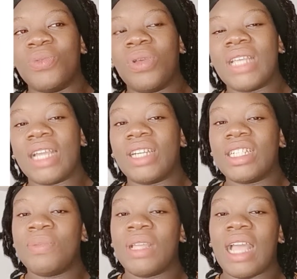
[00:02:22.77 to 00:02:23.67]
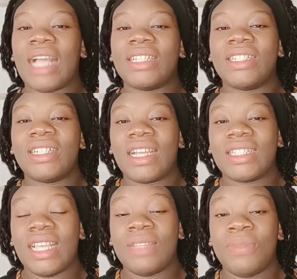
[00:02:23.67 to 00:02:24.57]
what
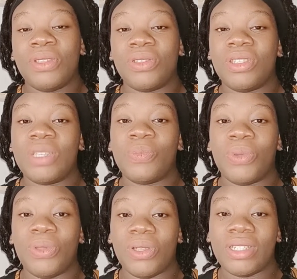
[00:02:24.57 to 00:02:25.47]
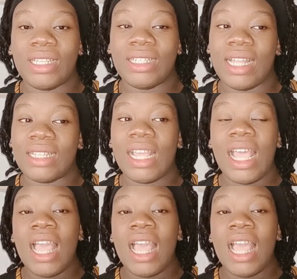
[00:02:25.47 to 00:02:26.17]
attracted me to this product is that